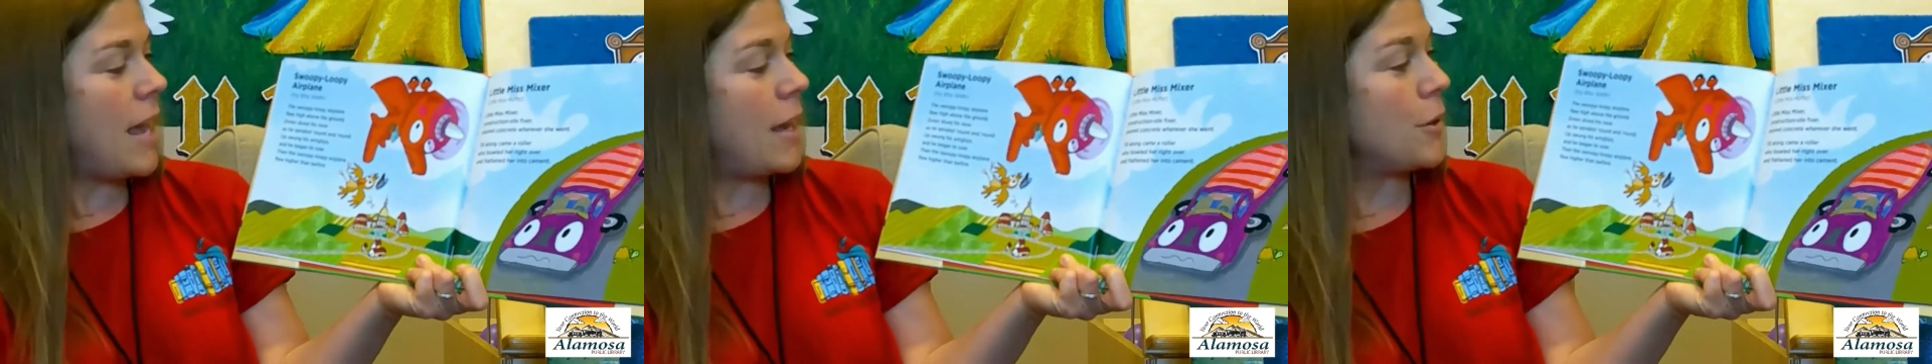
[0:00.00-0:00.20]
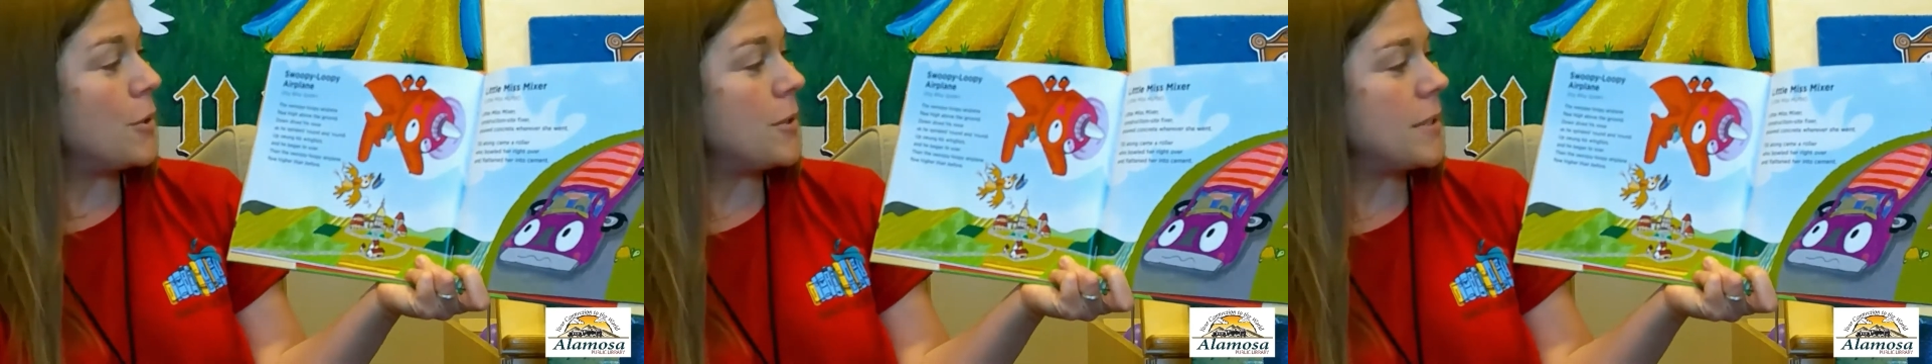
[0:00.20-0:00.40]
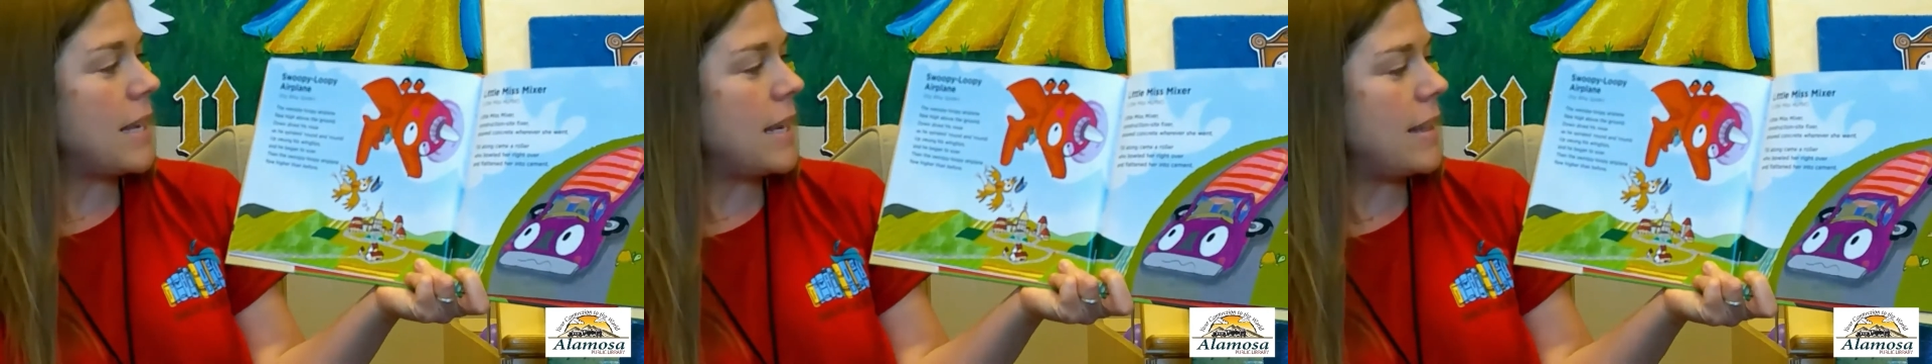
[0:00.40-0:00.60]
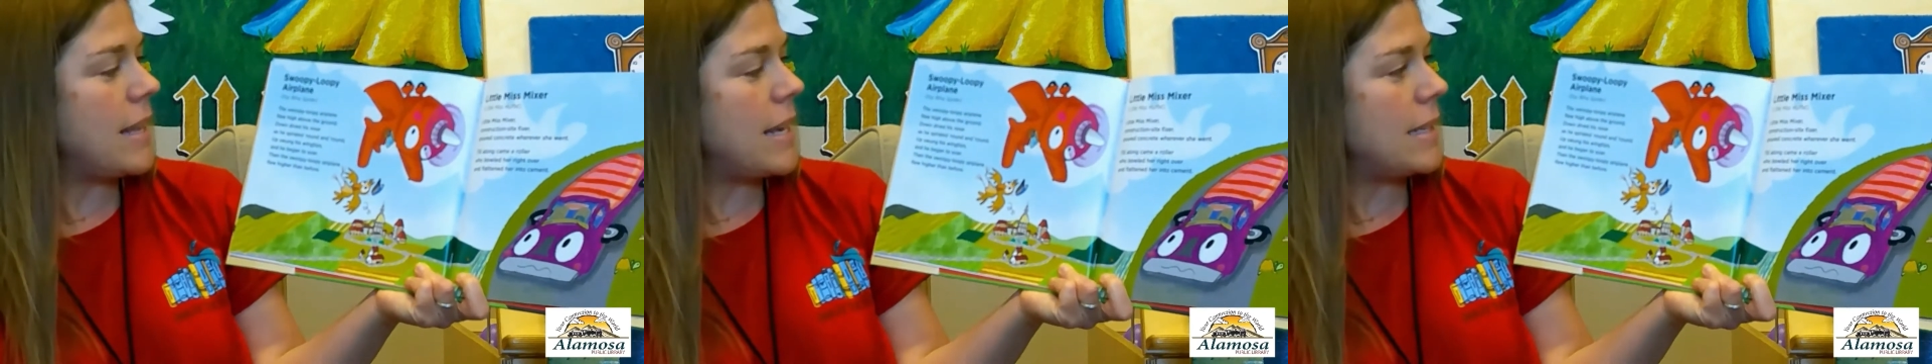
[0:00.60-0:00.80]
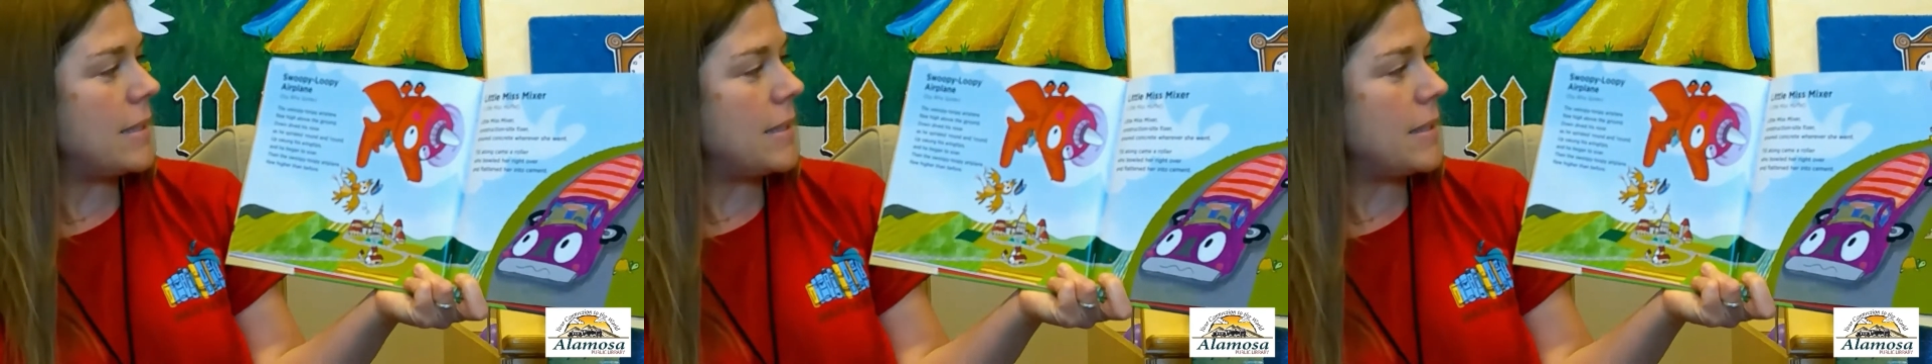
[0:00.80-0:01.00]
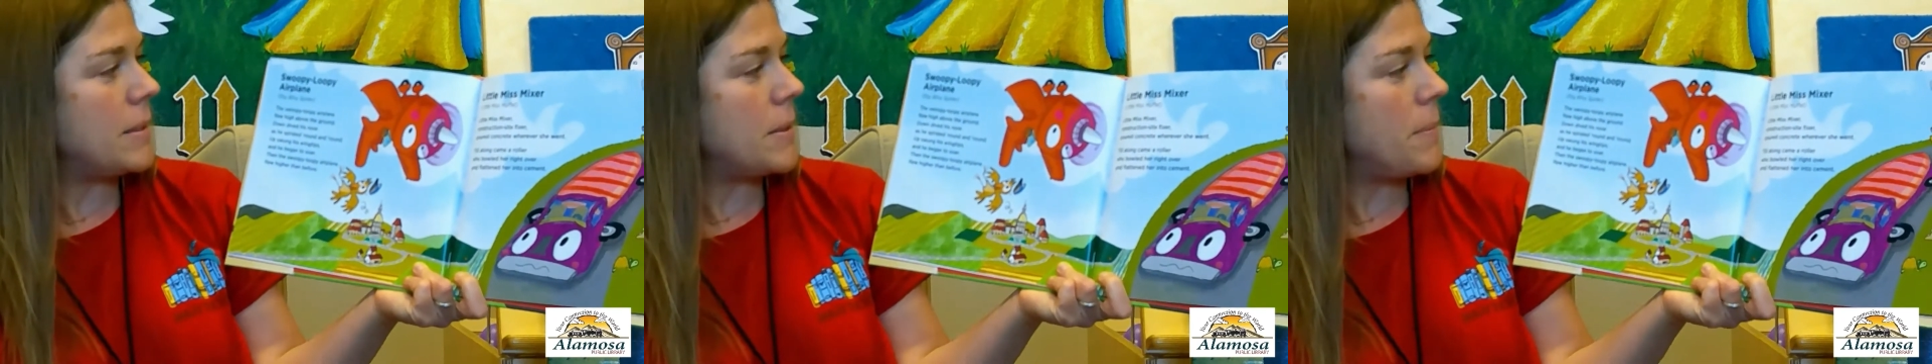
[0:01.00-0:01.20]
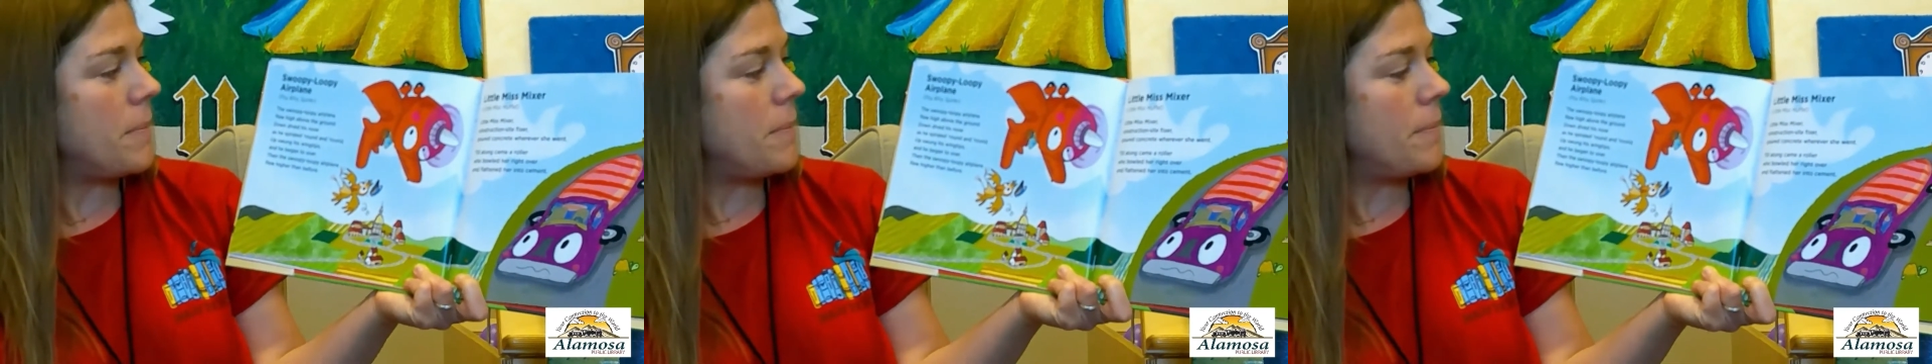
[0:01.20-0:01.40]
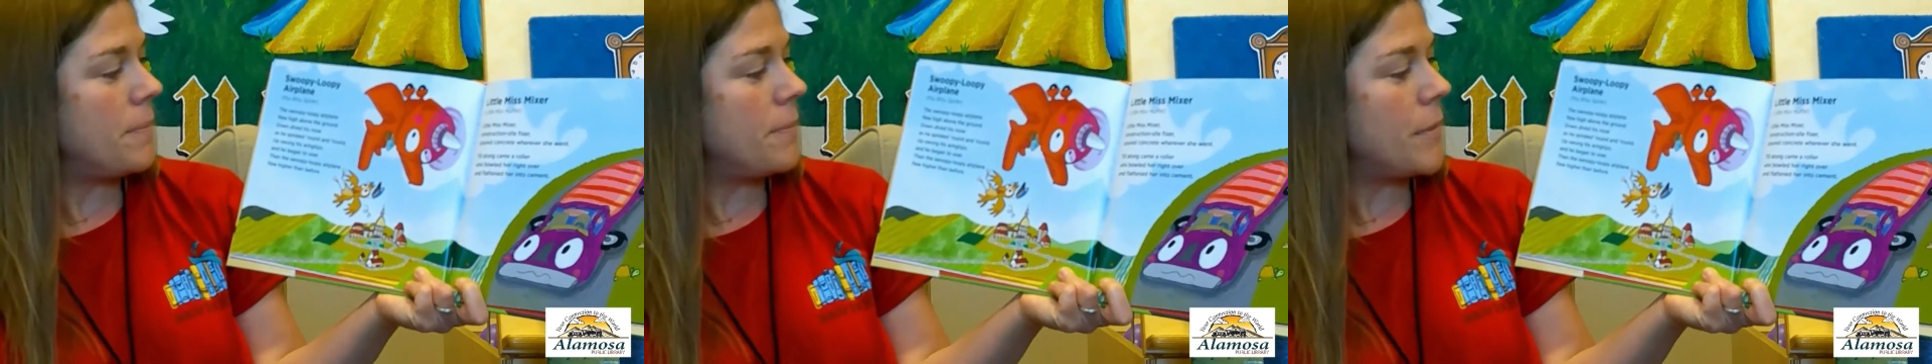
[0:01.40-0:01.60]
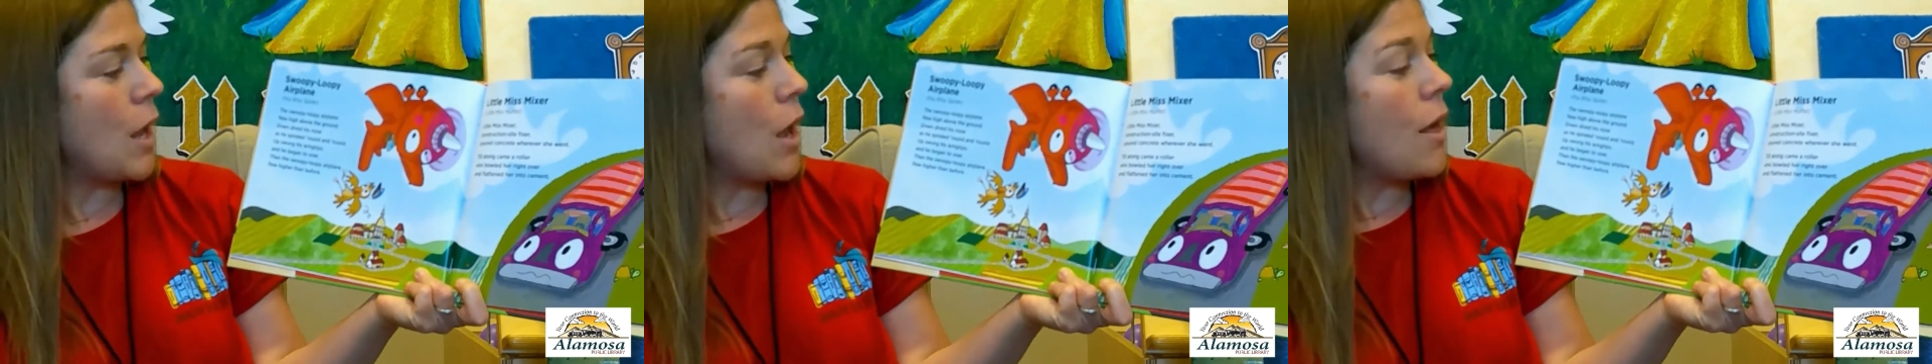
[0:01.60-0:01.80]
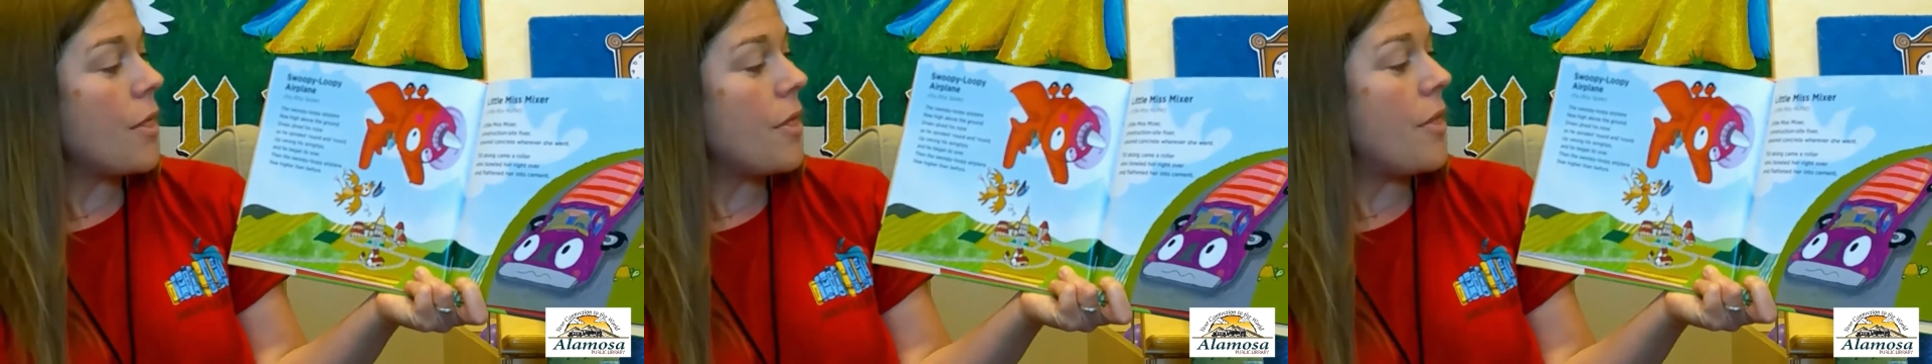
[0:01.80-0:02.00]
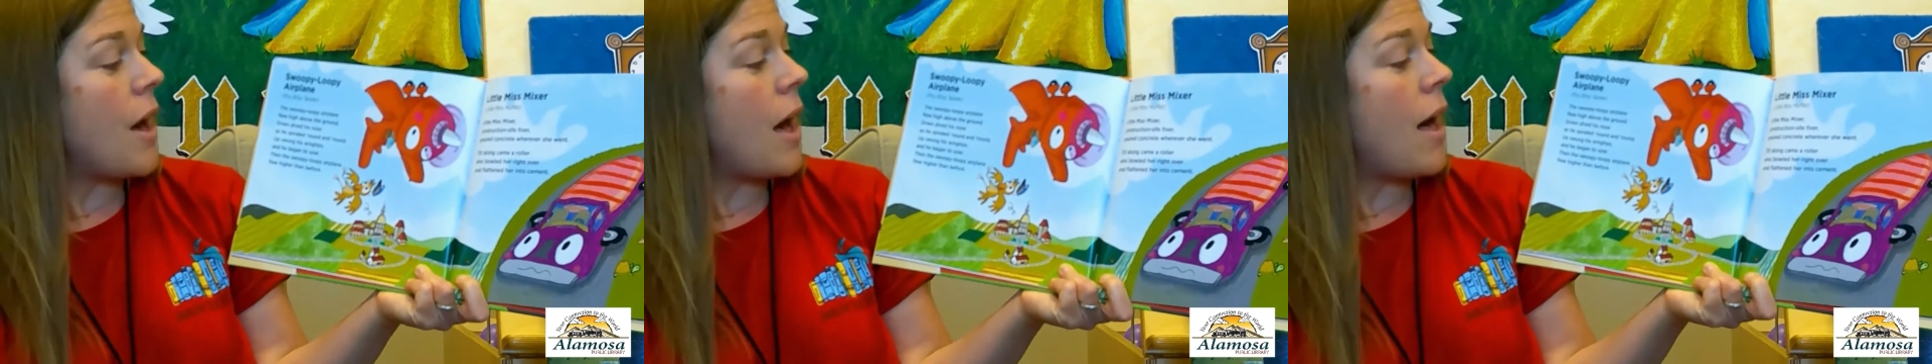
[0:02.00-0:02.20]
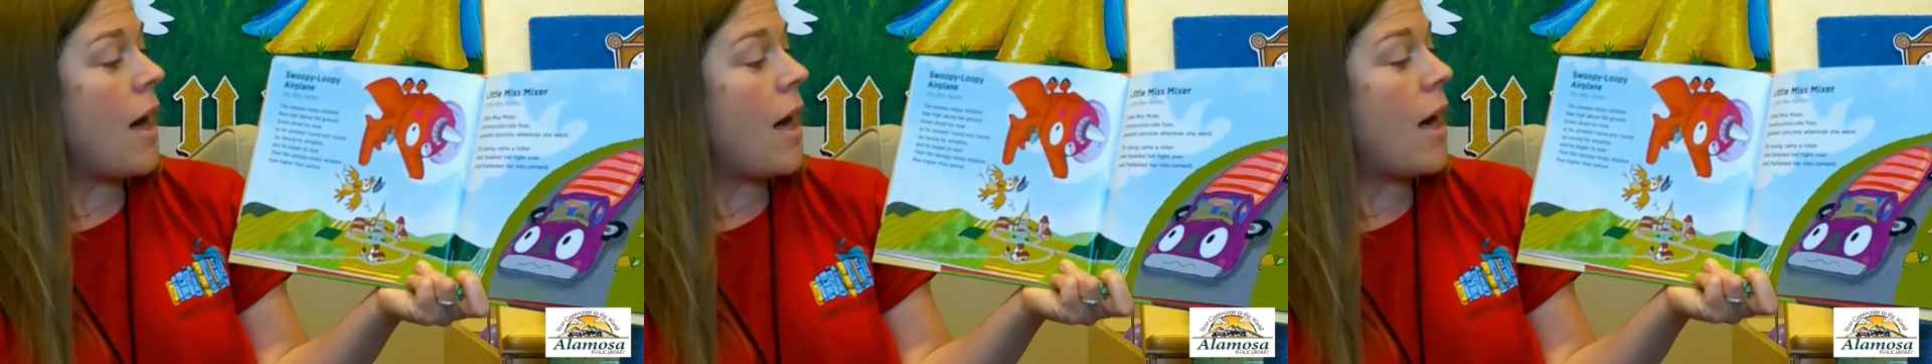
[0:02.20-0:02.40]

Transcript: It goes like this. The